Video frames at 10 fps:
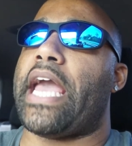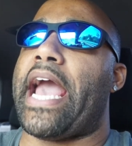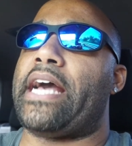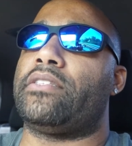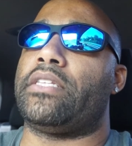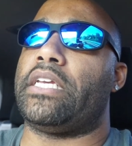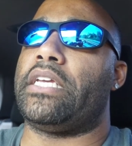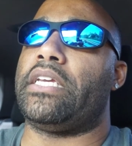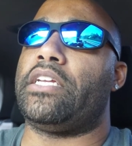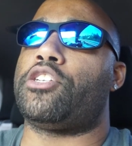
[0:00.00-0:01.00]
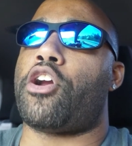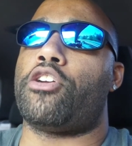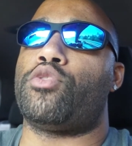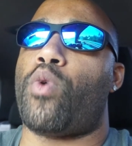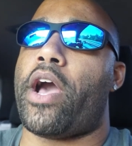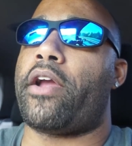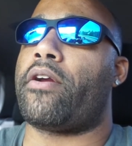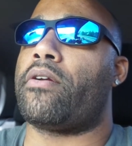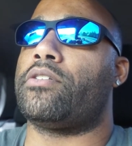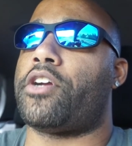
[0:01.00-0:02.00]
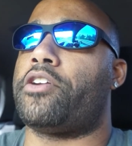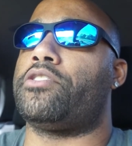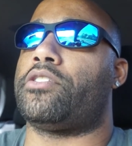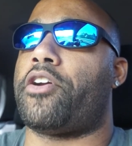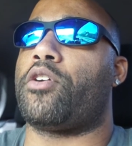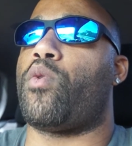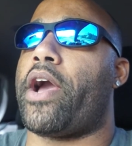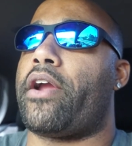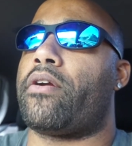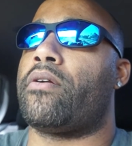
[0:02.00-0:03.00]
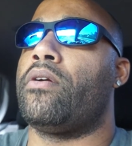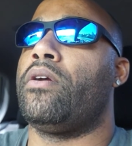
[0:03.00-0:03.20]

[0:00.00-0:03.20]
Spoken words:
at the charger starter wire